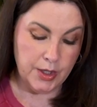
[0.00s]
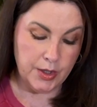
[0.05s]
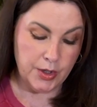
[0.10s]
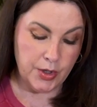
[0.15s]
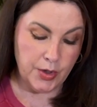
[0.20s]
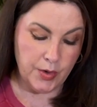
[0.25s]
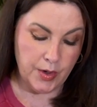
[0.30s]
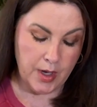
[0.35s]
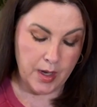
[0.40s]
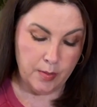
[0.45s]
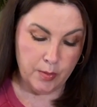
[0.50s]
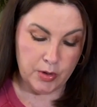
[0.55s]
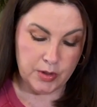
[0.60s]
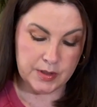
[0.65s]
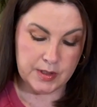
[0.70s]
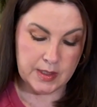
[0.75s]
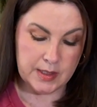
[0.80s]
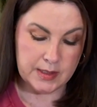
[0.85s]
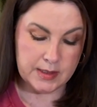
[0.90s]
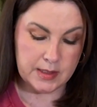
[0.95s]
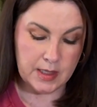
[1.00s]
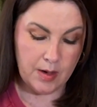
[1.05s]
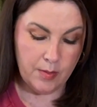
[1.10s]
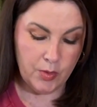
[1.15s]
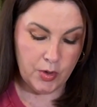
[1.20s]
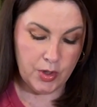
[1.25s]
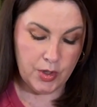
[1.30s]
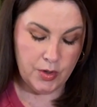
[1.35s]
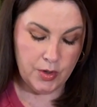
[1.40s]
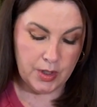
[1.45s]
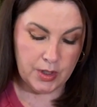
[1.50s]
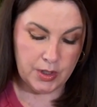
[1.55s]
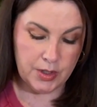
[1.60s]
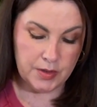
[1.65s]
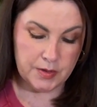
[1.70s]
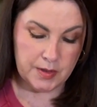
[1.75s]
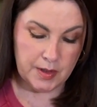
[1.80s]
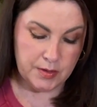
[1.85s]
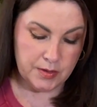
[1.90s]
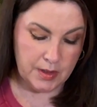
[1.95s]
cucumbers. In the summer, you can
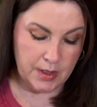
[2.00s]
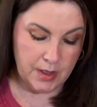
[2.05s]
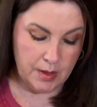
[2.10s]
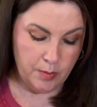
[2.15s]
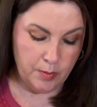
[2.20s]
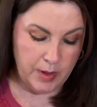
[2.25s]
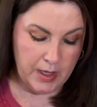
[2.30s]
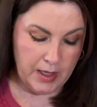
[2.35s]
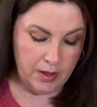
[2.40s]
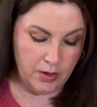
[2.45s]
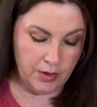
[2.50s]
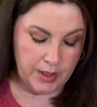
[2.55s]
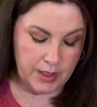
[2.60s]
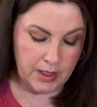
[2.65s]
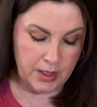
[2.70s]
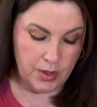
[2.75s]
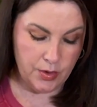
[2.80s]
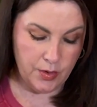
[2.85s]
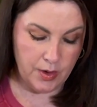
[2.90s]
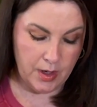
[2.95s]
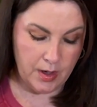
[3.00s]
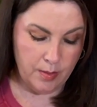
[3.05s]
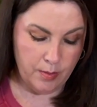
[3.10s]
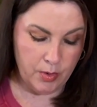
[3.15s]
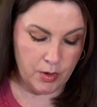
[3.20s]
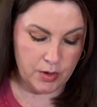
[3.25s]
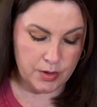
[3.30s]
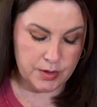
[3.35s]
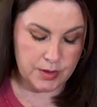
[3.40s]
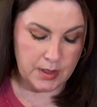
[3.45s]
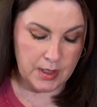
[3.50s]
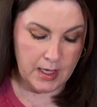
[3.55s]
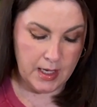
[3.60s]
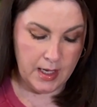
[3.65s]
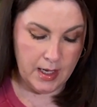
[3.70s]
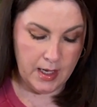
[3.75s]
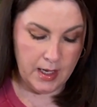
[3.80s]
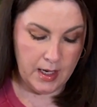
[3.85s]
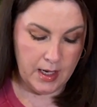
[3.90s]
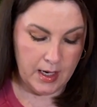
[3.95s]
use those good pickling cucumbers.
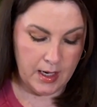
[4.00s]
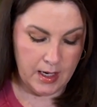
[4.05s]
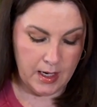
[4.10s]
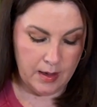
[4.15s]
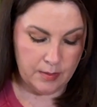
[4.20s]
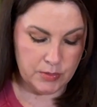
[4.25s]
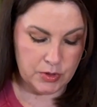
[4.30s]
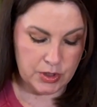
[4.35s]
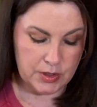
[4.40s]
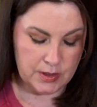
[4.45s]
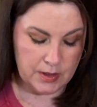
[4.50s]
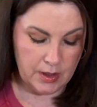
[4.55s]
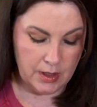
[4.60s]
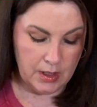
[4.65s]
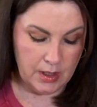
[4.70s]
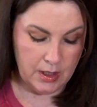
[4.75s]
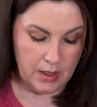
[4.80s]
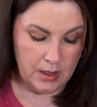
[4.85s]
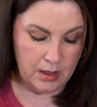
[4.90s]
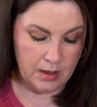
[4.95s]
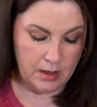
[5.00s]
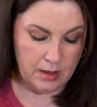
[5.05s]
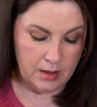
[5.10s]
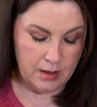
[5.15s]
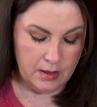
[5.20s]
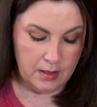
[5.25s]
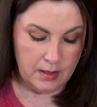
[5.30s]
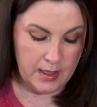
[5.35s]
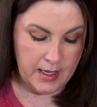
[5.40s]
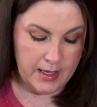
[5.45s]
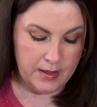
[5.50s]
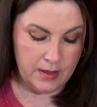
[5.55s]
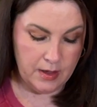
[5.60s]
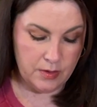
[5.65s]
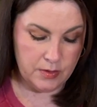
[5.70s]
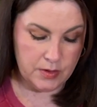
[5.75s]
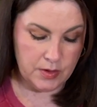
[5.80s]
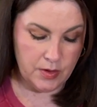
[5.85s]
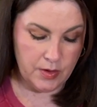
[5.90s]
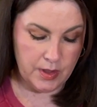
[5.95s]
And I'm just going to lay
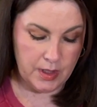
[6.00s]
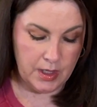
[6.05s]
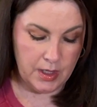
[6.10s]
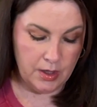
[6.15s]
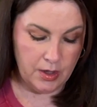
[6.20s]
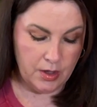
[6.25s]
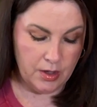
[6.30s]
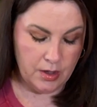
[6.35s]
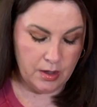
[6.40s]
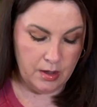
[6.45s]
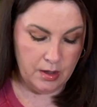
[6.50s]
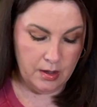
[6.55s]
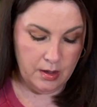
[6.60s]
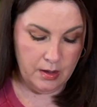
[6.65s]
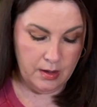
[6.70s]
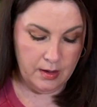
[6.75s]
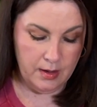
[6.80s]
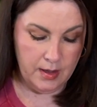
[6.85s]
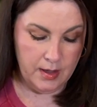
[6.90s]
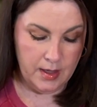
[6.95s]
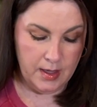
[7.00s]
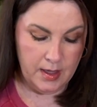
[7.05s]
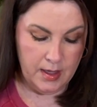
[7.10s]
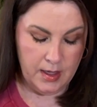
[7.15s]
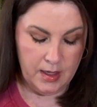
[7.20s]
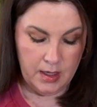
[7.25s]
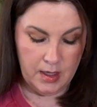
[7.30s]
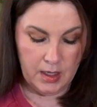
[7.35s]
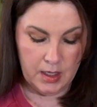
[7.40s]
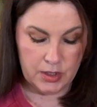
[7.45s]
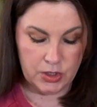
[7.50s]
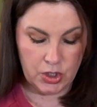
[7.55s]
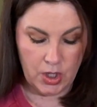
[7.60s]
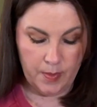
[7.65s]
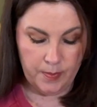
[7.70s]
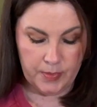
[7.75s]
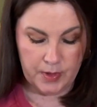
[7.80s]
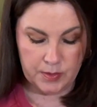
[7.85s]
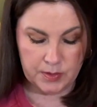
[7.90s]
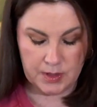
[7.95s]
those on here and
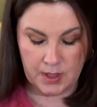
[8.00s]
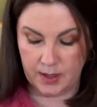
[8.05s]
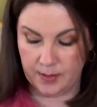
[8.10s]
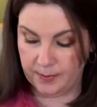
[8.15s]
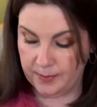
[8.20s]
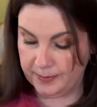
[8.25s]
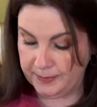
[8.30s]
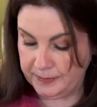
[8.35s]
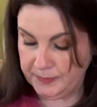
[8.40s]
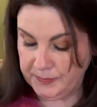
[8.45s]
chop those up.